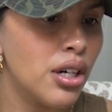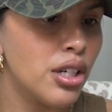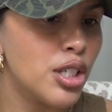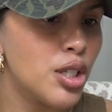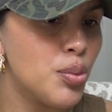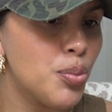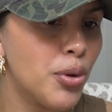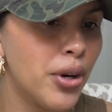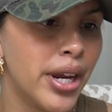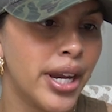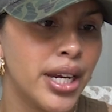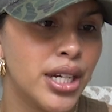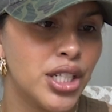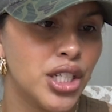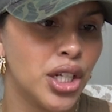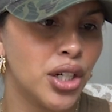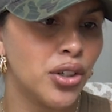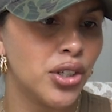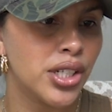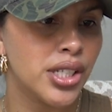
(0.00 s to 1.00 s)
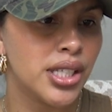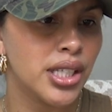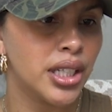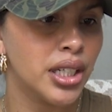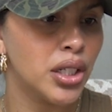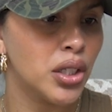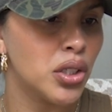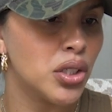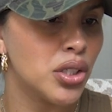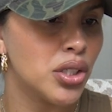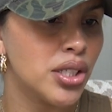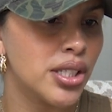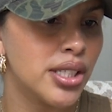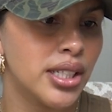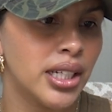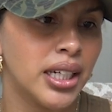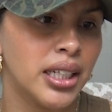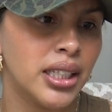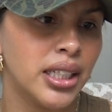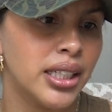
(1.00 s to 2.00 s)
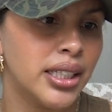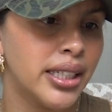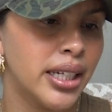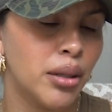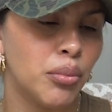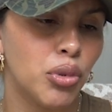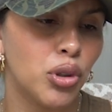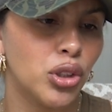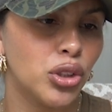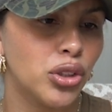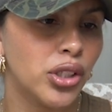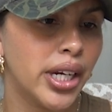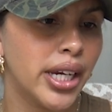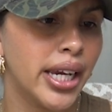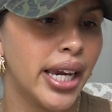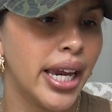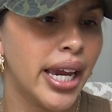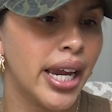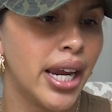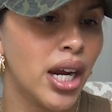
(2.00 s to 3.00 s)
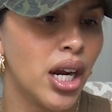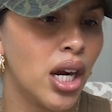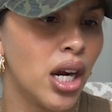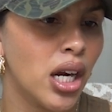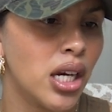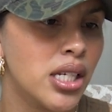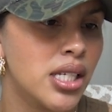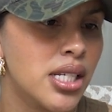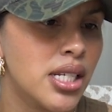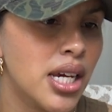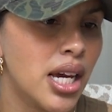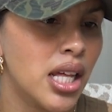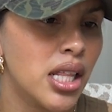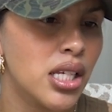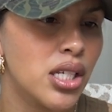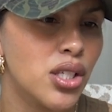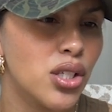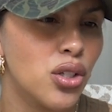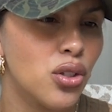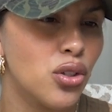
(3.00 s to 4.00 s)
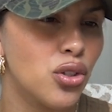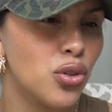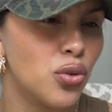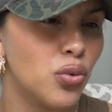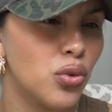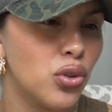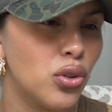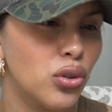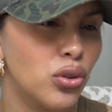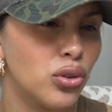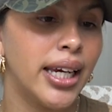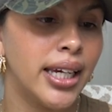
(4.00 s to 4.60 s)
Spray generously onto slightly damp or dry hair, style as usual.